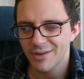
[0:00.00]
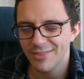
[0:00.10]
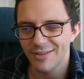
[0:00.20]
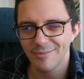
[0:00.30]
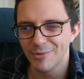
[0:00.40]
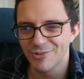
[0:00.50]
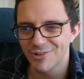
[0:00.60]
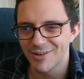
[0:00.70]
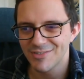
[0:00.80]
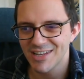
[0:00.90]
I'm not
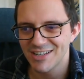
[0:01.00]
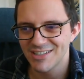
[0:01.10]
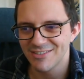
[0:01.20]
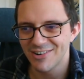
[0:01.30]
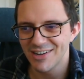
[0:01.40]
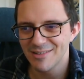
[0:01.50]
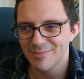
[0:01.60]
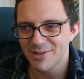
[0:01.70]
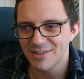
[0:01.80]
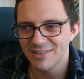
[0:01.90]
sure I've sketched it right,
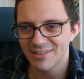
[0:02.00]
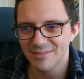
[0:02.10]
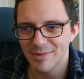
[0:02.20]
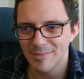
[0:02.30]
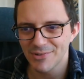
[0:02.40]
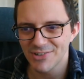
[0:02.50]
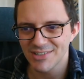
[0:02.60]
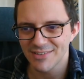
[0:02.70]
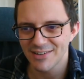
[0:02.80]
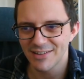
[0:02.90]
but maybe you're doing
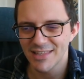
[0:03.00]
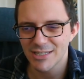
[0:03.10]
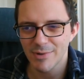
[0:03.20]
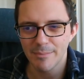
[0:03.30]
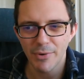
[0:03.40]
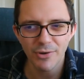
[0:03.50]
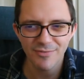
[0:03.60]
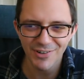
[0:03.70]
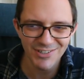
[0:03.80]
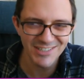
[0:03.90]
something like this, where both
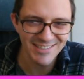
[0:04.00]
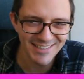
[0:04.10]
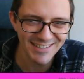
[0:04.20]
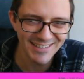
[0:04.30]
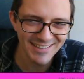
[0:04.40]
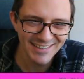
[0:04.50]
functions are